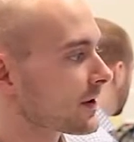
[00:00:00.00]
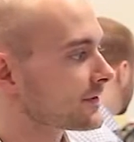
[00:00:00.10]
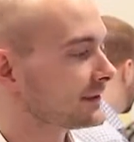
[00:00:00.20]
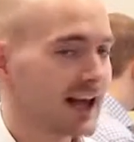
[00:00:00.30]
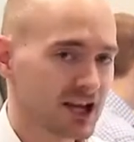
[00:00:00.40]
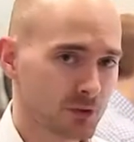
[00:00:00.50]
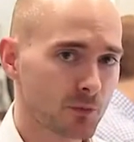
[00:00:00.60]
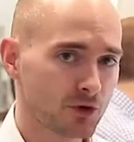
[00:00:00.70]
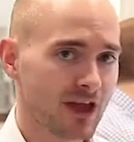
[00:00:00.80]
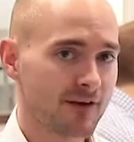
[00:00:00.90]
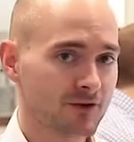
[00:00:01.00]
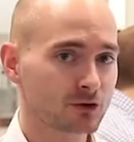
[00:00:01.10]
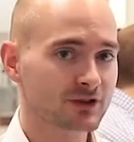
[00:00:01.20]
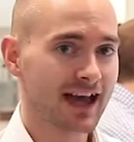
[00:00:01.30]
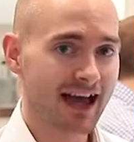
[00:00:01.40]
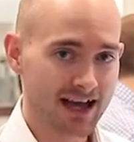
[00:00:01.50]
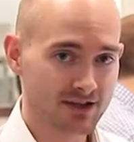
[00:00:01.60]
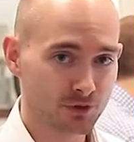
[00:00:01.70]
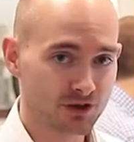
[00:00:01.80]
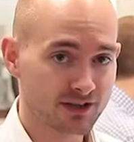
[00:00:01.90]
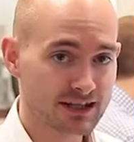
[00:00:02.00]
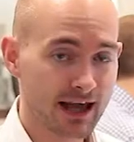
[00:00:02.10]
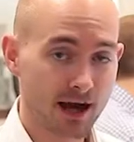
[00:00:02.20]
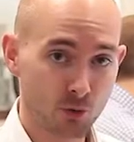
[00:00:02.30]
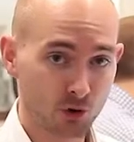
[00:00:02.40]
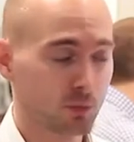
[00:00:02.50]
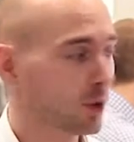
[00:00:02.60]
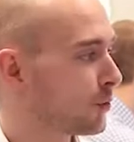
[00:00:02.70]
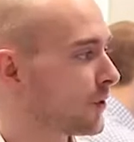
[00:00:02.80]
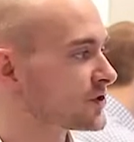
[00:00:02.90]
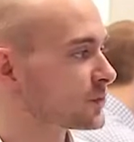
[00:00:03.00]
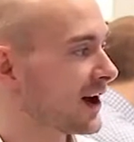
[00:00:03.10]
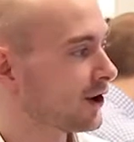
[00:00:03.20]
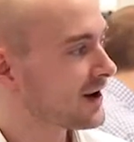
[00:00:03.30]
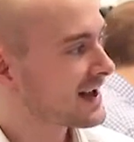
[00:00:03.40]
The last one we're going to have a look at is one of the more important ones as well,